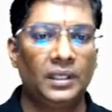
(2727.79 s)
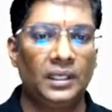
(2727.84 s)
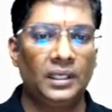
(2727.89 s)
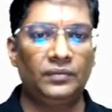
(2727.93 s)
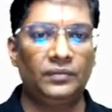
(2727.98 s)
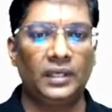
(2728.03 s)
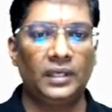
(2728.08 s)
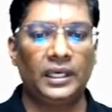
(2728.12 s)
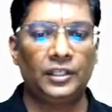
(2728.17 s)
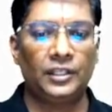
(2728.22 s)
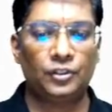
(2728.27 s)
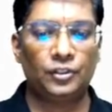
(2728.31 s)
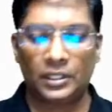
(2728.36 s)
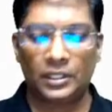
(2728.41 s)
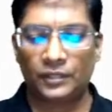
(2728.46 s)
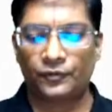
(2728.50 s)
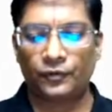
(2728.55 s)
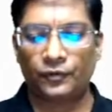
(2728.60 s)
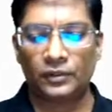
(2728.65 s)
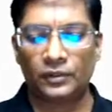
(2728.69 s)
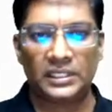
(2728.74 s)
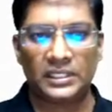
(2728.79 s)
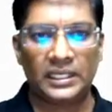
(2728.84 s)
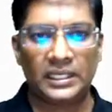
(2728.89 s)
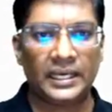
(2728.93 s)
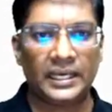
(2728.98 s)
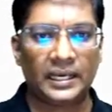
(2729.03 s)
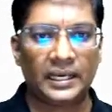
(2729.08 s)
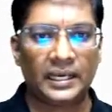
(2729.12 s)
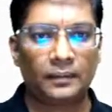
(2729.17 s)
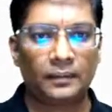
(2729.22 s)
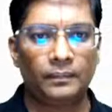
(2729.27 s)
If the H2SO4, see
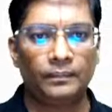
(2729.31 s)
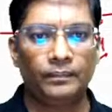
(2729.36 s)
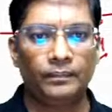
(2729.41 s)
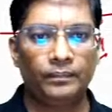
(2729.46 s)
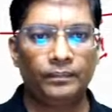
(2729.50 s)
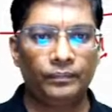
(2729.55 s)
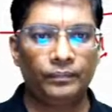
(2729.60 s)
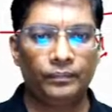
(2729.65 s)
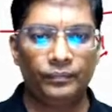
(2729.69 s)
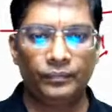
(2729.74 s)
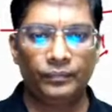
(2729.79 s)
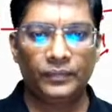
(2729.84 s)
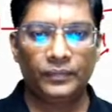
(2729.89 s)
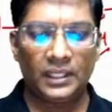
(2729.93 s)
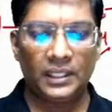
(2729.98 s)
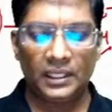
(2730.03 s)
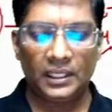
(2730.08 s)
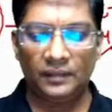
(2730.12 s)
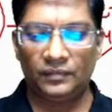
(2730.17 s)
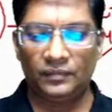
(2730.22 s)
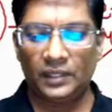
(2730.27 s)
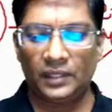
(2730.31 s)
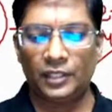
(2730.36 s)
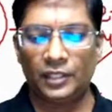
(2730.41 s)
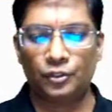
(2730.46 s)
here, if the